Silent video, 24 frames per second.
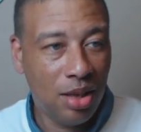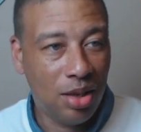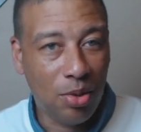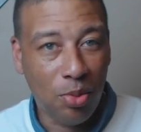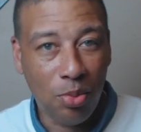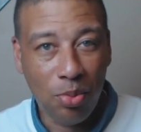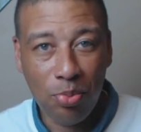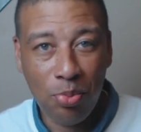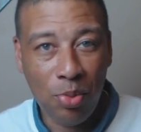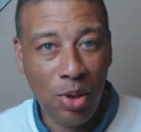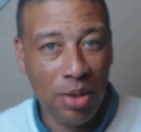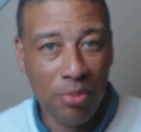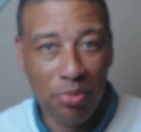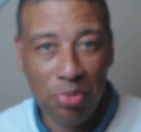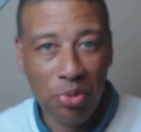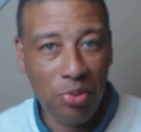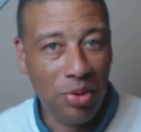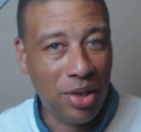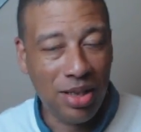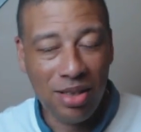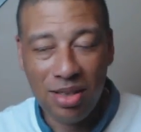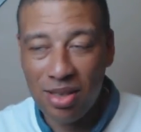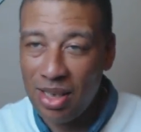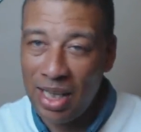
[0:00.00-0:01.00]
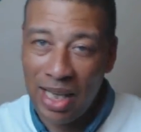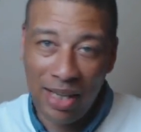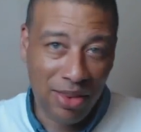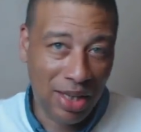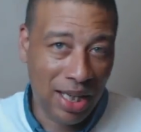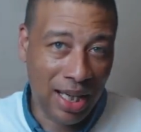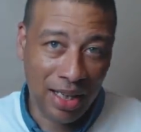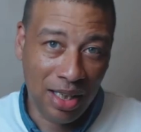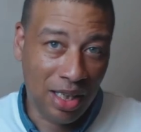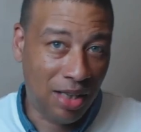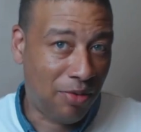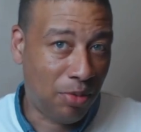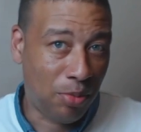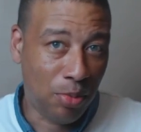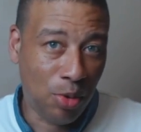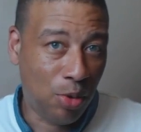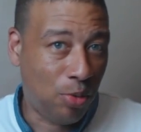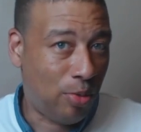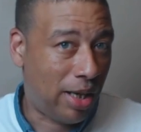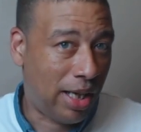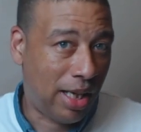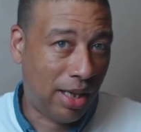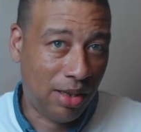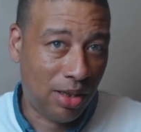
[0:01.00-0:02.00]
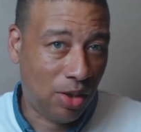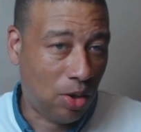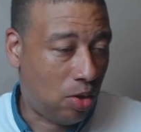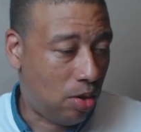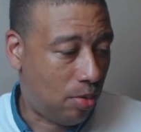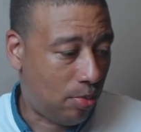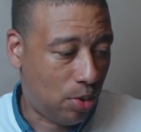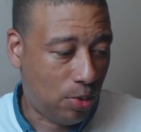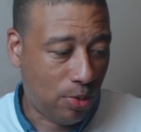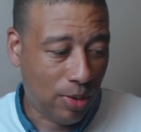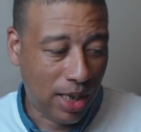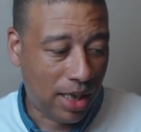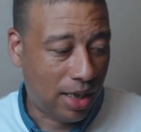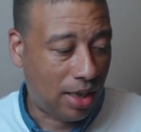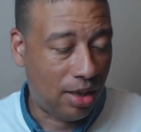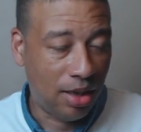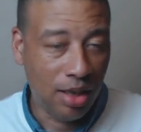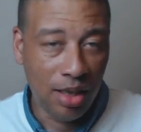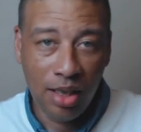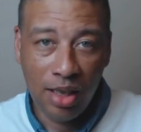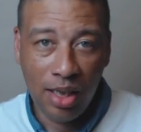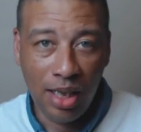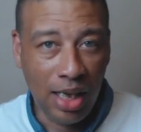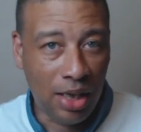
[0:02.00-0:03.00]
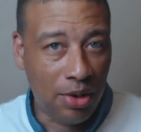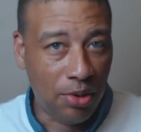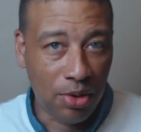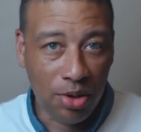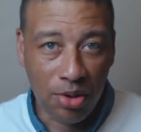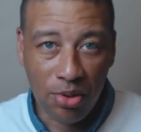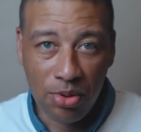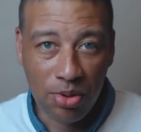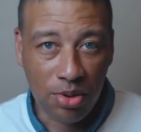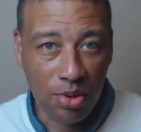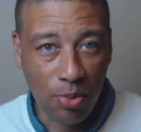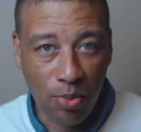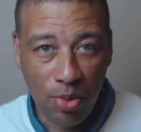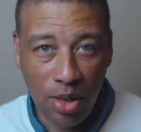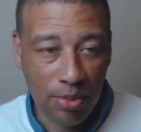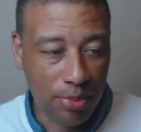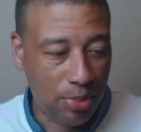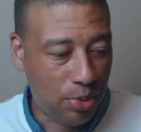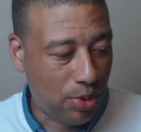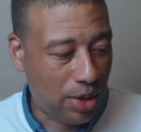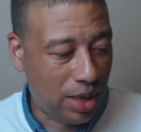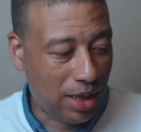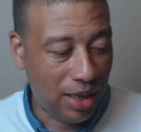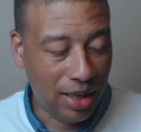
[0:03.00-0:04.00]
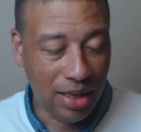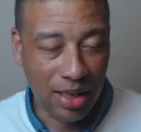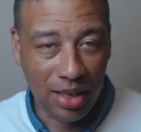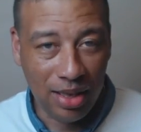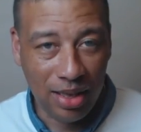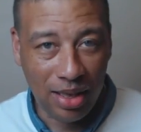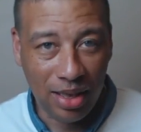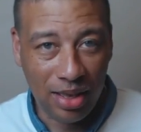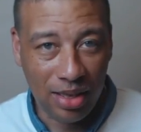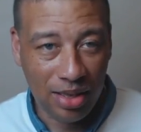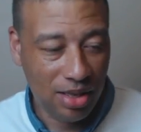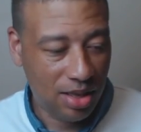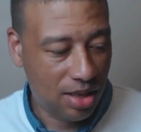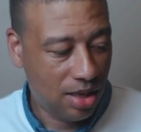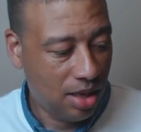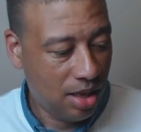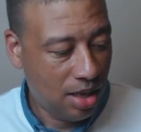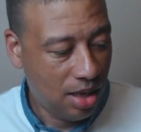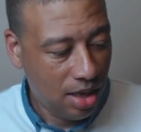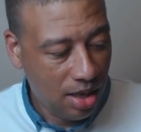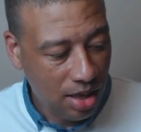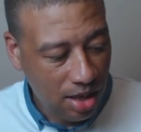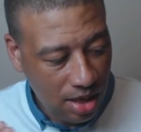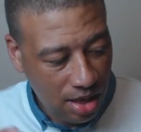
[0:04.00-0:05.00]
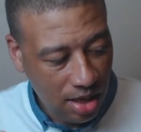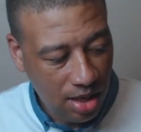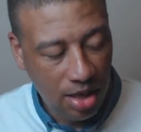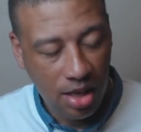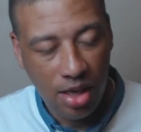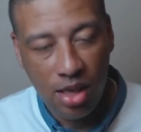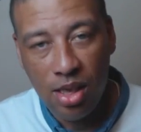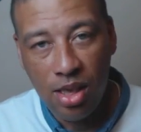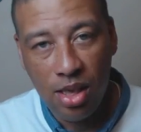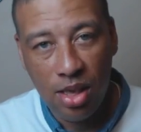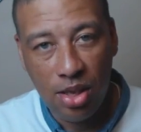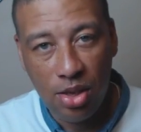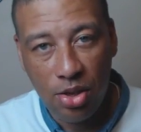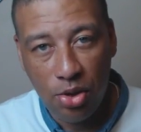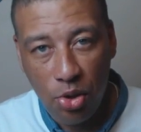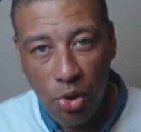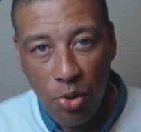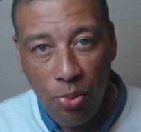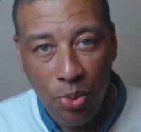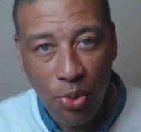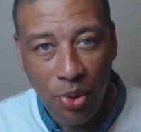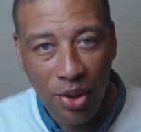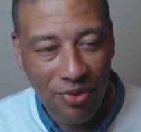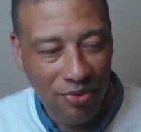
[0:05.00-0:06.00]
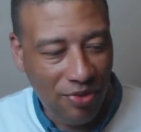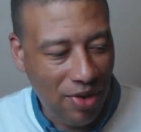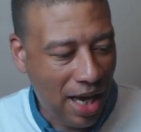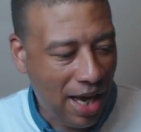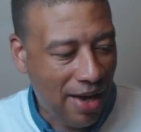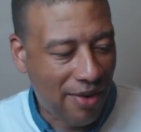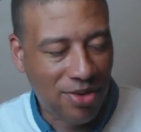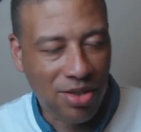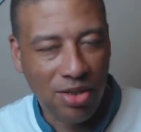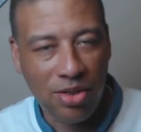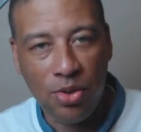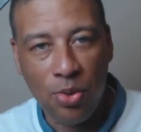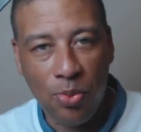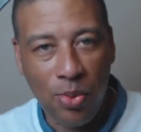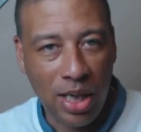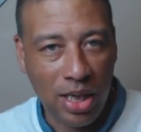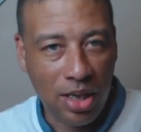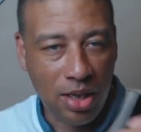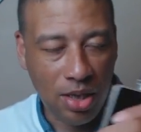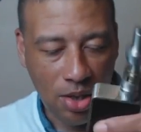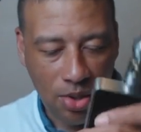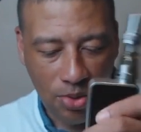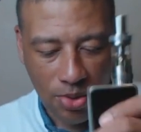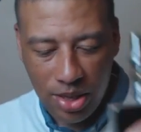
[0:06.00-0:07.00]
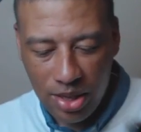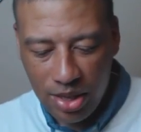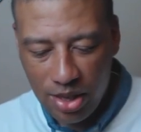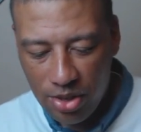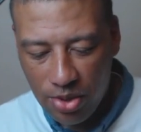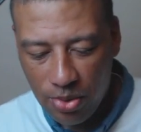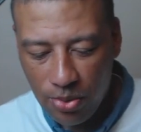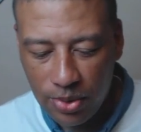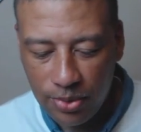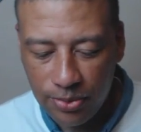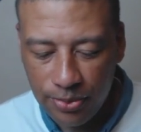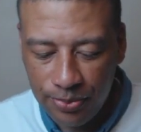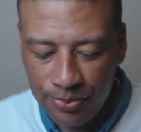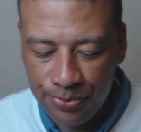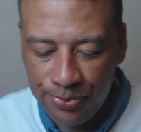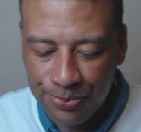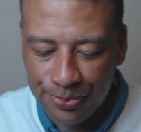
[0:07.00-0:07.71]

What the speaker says: The 1 points, I give them away, throw them away. I don't use the 1 point anythings. 2.5s is the way to go in this one.